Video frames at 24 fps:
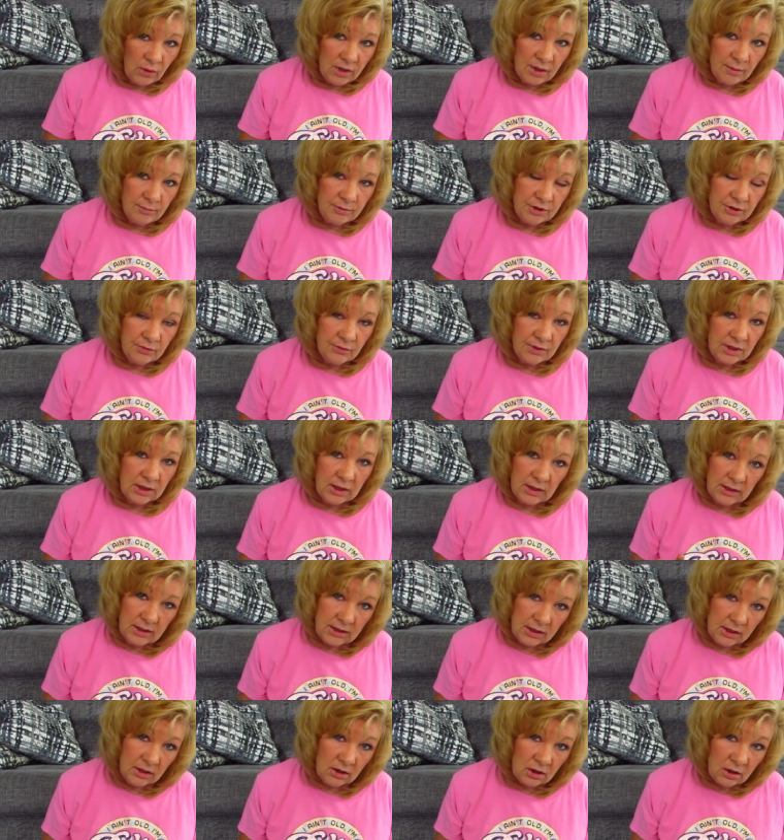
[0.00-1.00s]
what I'm doing
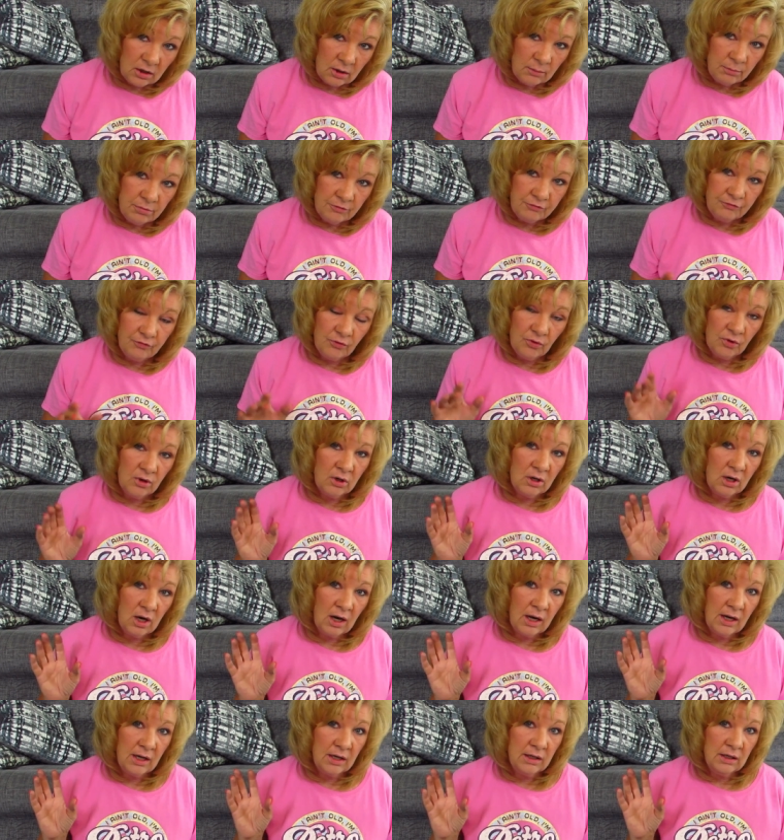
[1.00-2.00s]
here
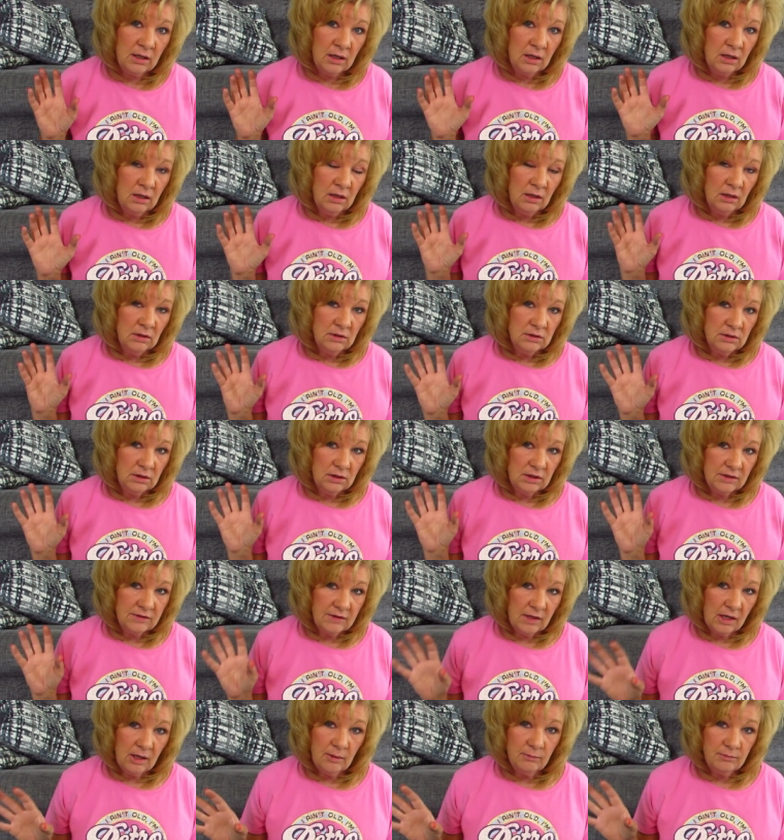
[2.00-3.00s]
before I
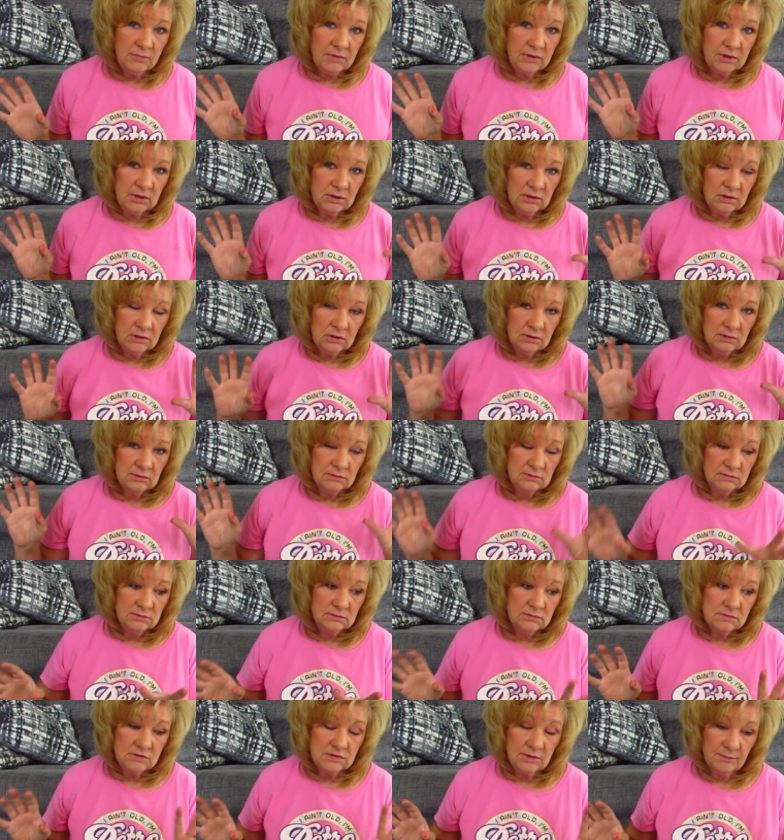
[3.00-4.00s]
attempt
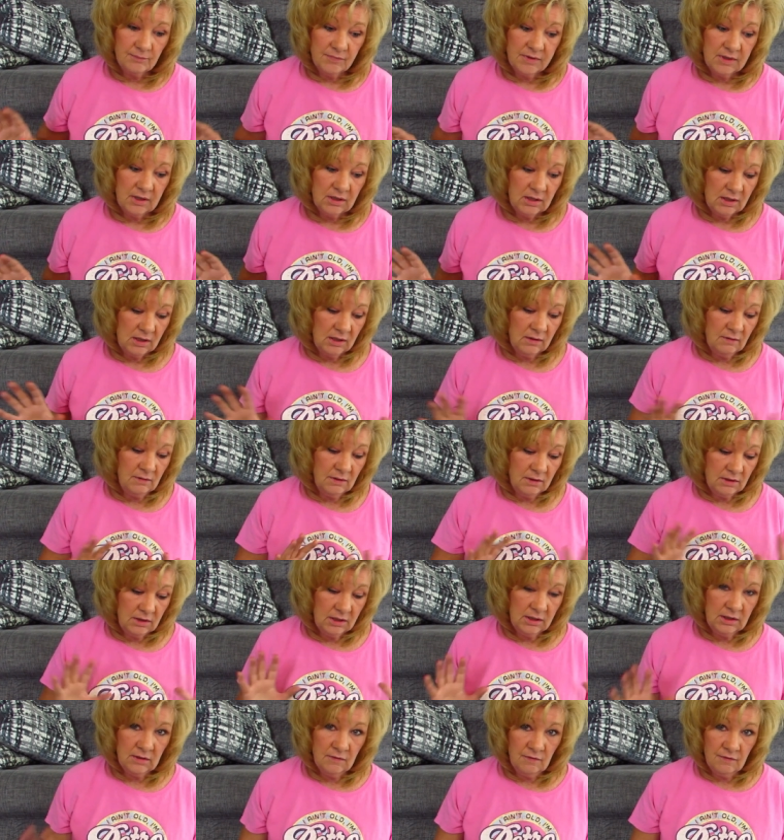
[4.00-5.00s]
something
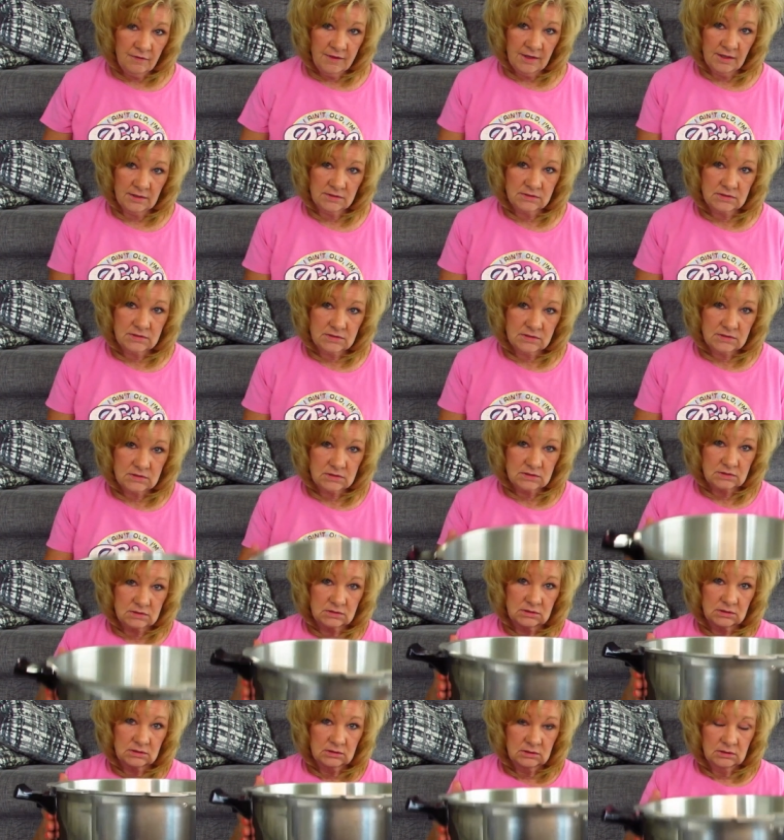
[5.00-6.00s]
in
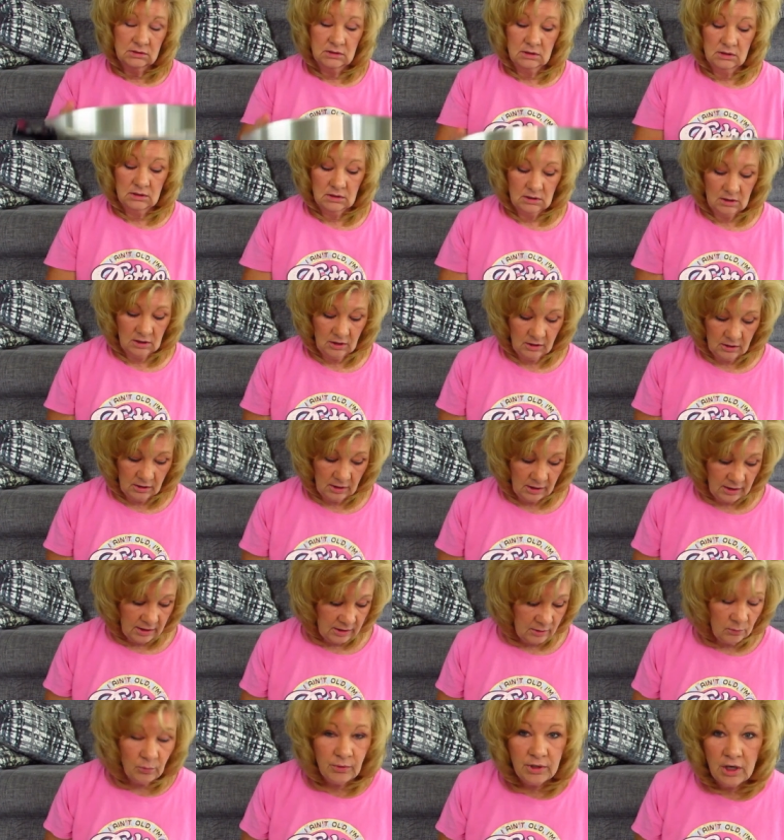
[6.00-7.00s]
this. All
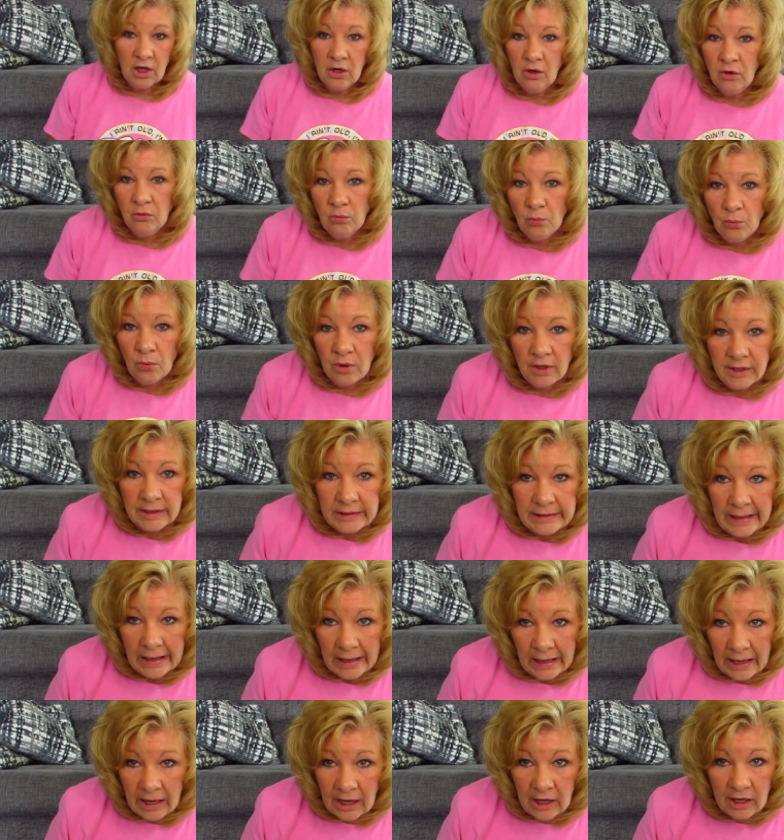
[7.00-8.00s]
right, we don't want to
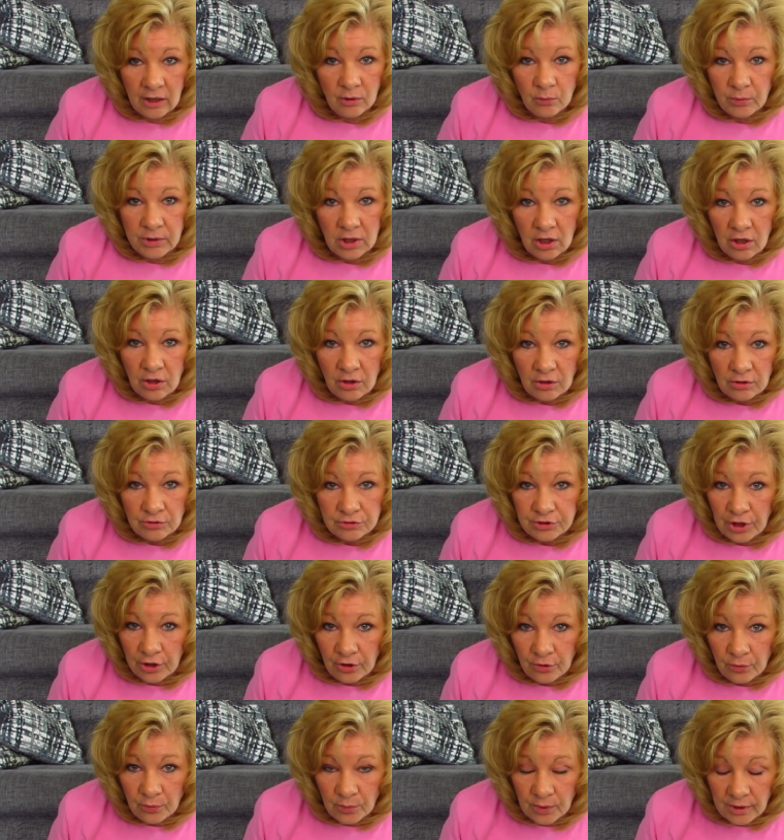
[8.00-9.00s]
die. We all
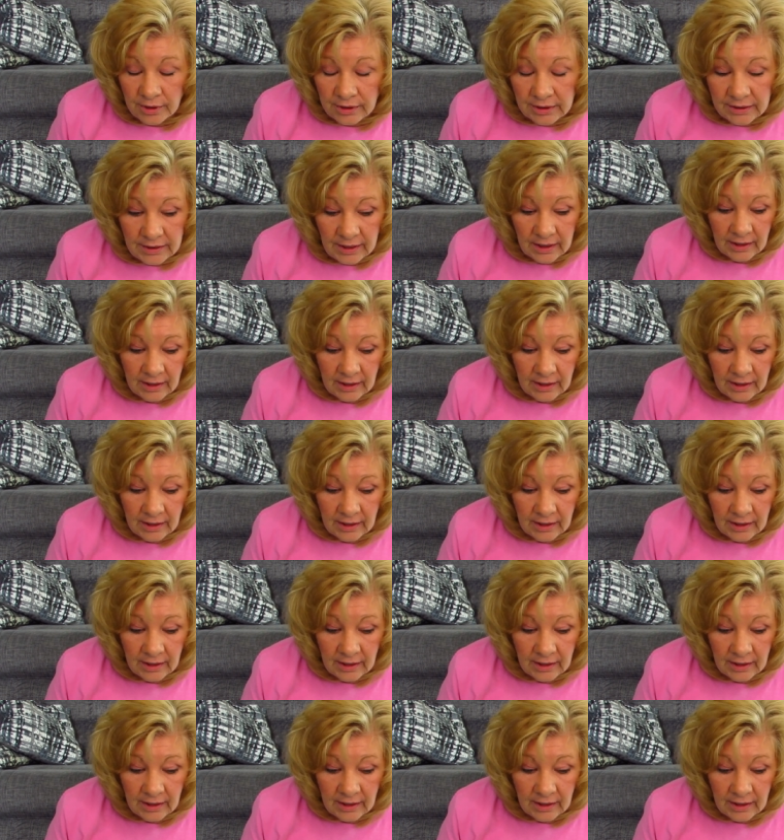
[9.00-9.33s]
don't want to